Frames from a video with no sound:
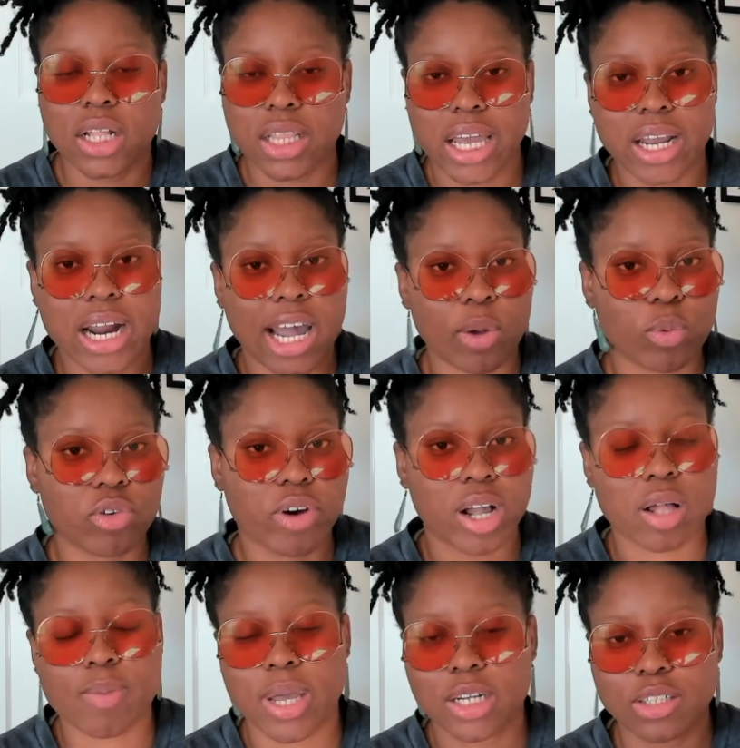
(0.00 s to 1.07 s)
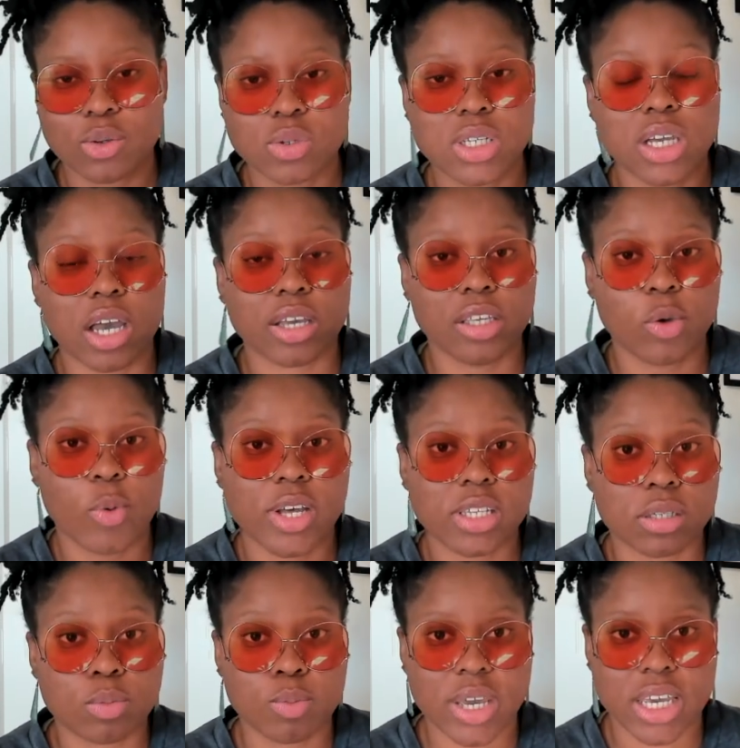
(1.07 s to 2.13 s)
then I would recommend using a
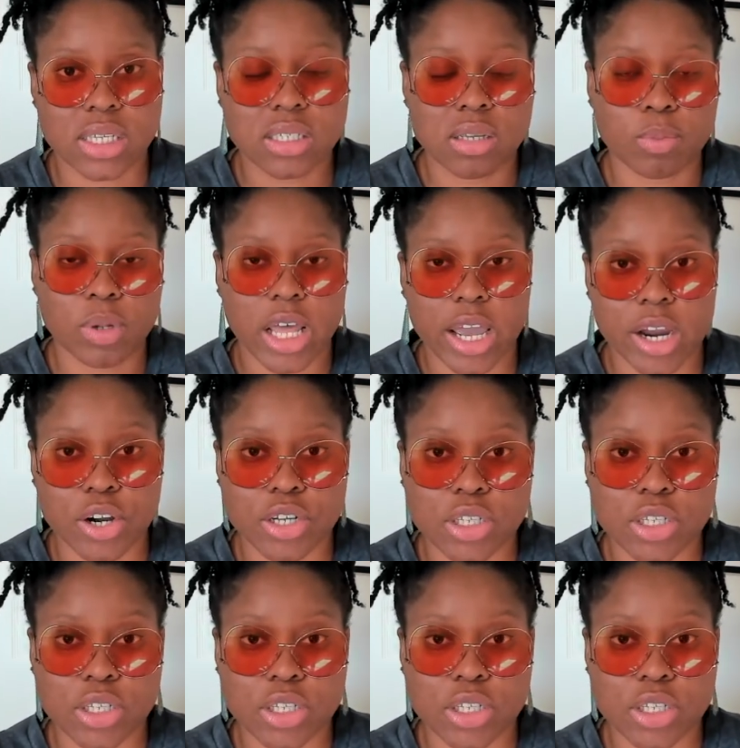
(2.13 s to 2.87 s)
US-based supplier.